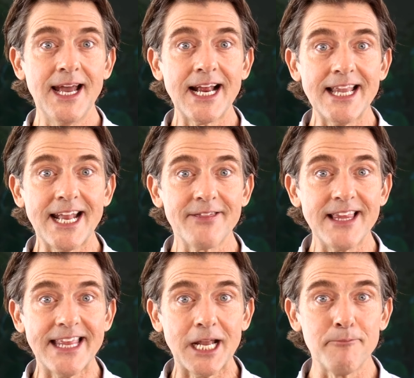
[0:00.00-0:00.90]
Click the
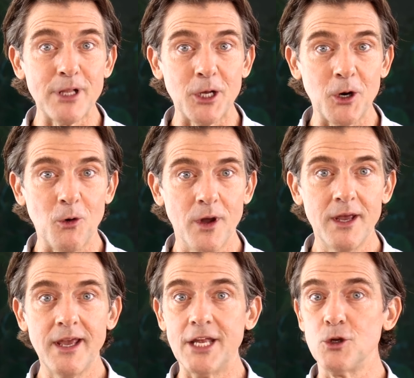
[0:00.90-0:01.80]
link below
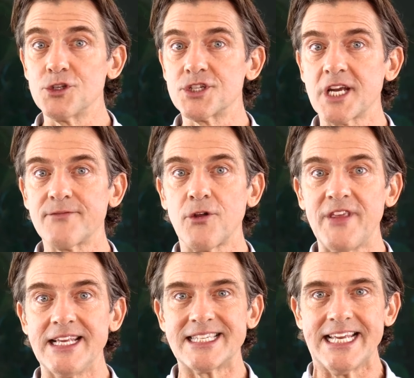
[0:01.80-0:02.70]
and you'll discover
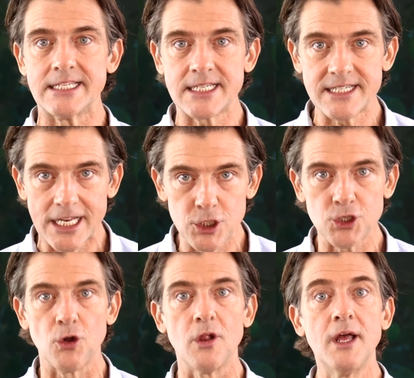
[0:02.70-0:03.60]
these
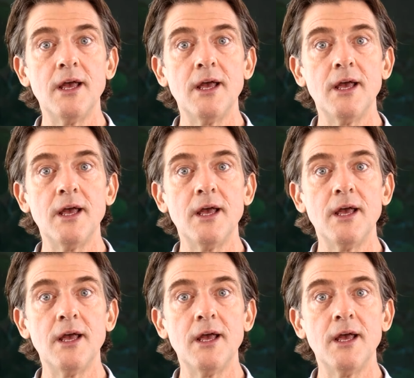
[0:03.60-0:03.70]
essential